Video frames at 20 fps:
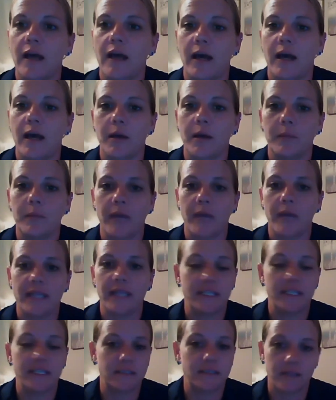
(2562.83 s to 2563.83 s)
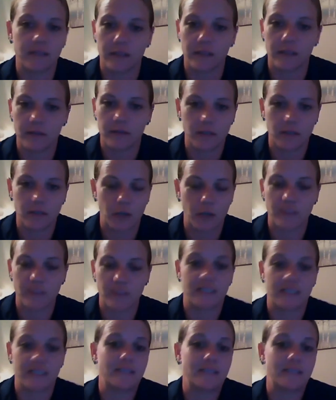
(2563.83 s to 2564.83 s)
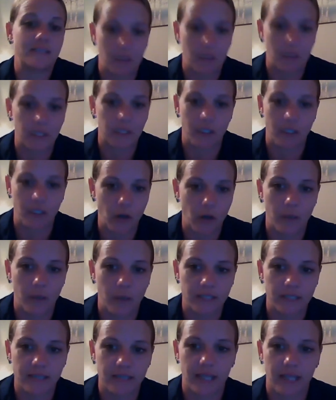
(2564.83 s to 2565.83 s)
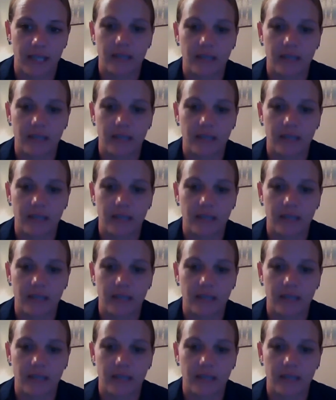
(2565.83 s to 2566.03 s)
And then it's an exam that you go in and take.